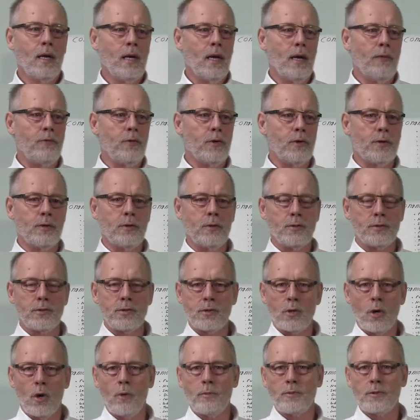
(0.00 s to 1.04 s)
if you're doing
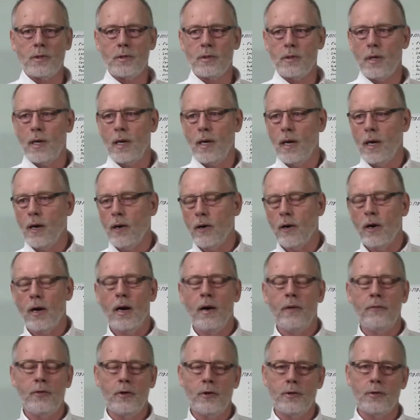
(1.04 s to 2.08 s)
soaps and uh, or uh,
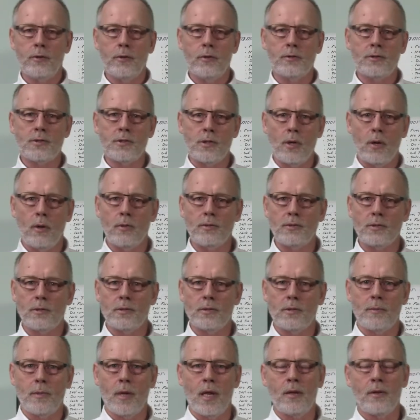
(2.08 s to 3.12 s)
if you're doing stones and
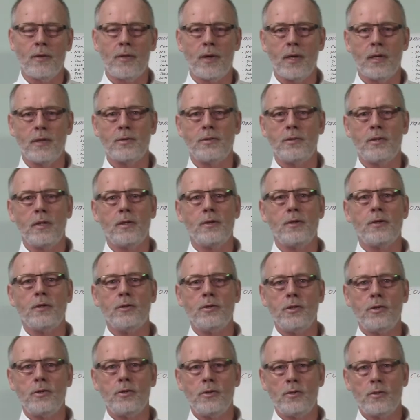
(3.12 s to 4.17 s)
some other things, then you can
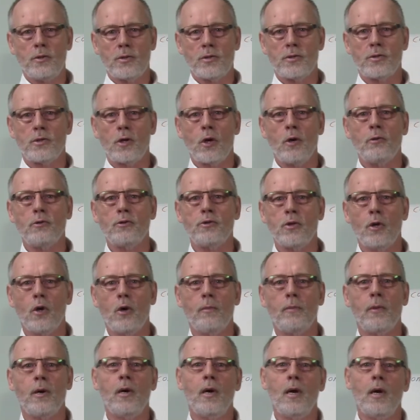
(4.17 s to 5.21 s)
just use a stone
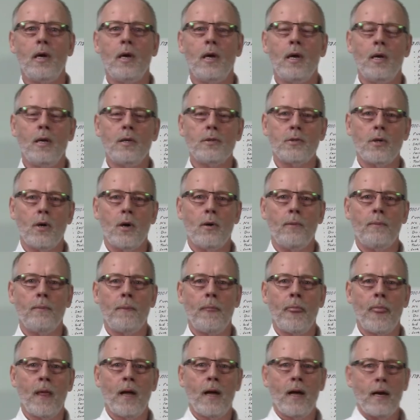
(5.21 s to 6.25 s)
soap. So
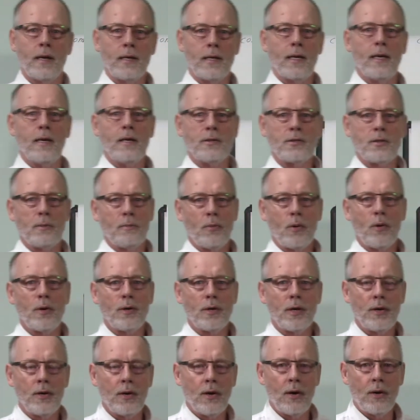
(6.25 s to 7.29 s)
again, it's
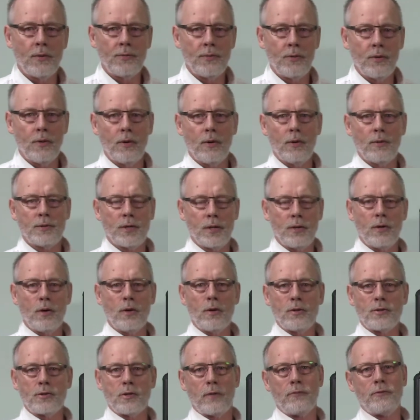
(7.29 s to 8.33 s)
important to know, to know
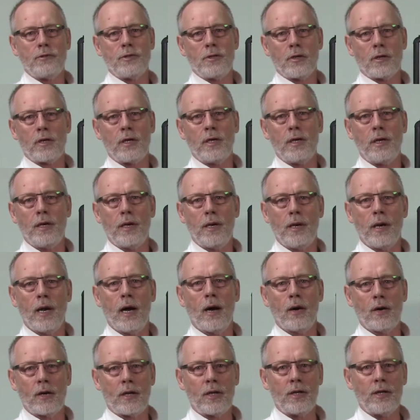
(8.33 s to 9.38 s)
the surface you're cleaning and
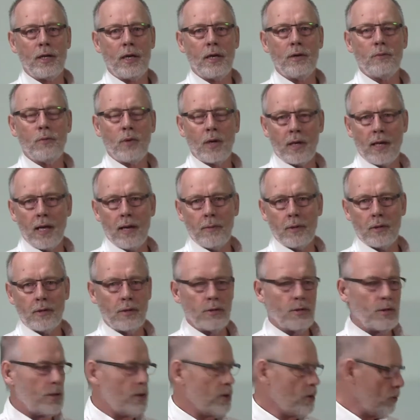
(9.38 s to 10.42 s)
how to clean it and what chemical
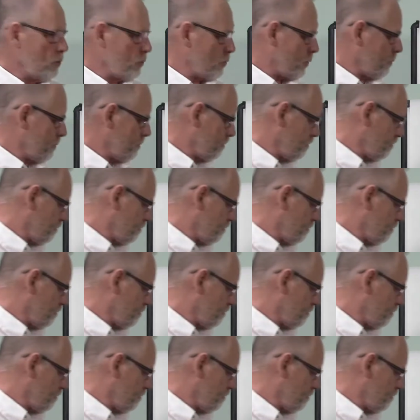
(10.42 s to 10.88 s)
to use.